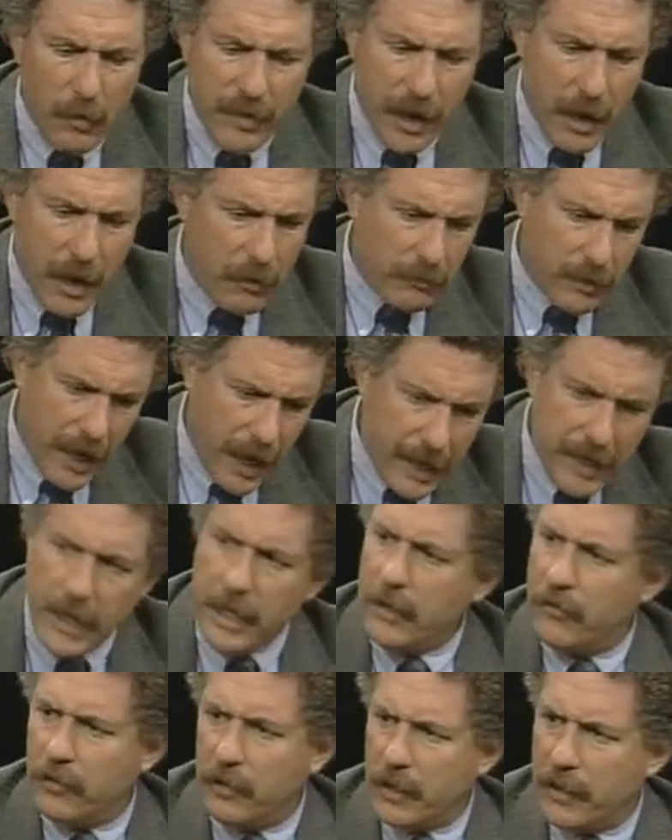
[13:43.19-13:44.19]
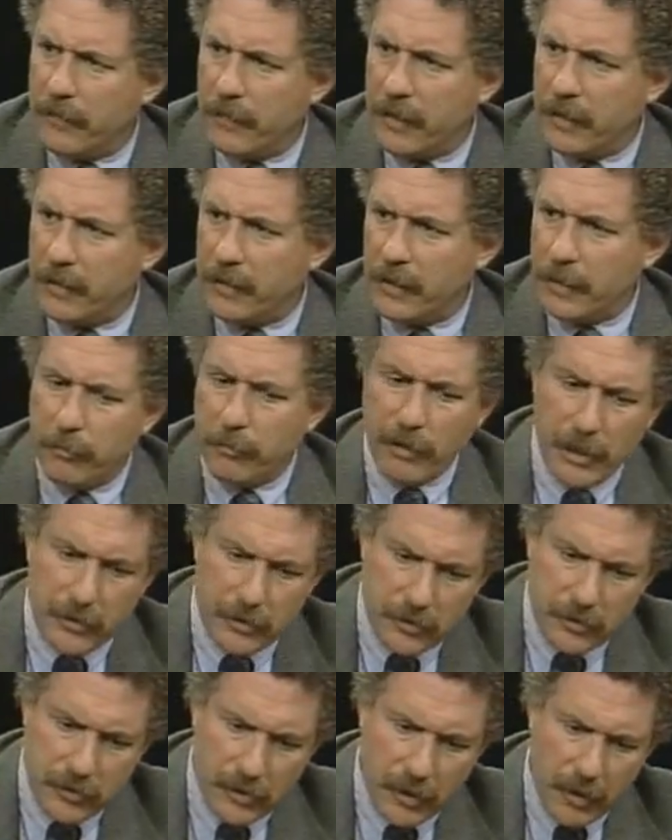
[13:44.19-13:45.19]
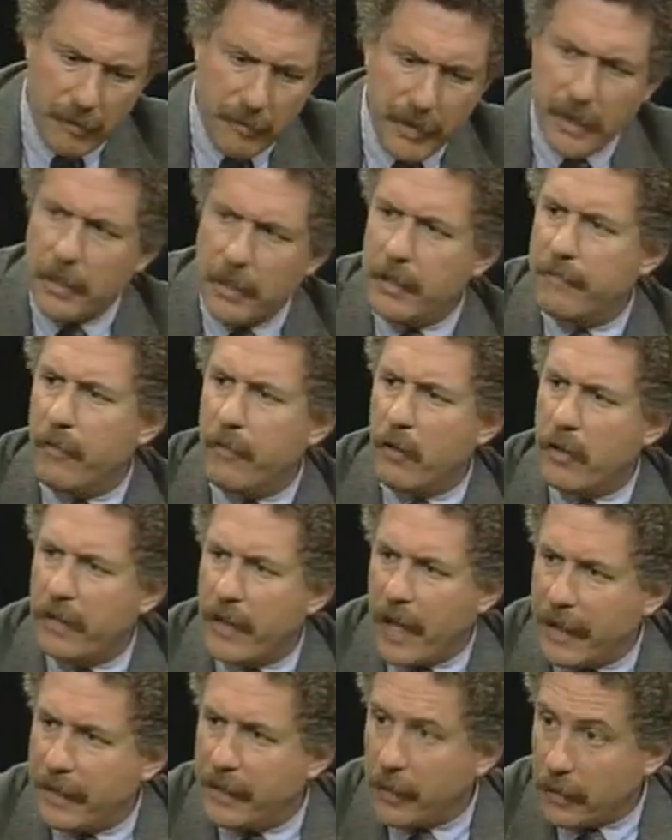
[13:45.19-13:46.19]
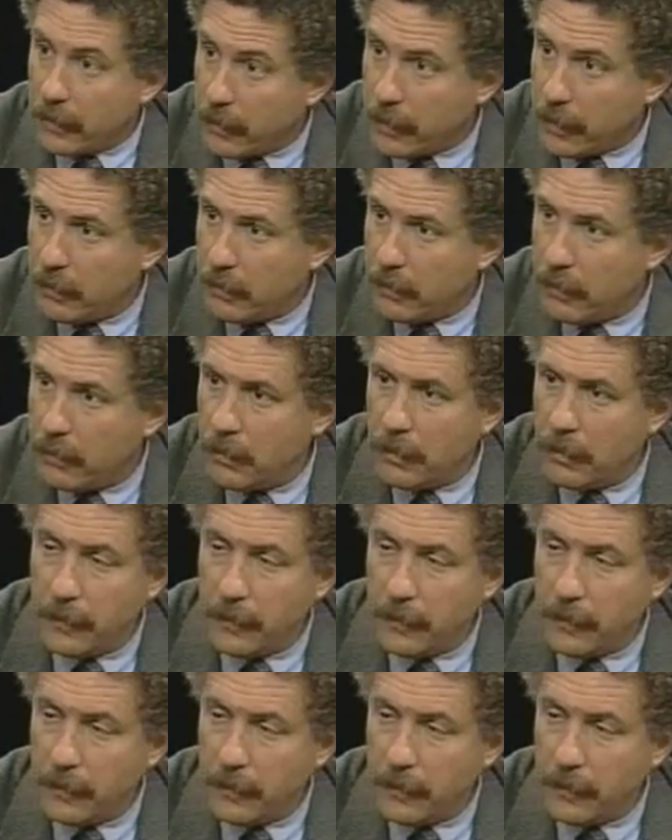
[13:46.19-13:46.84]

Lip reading: without any significant deliberations, immediately voted not guilty?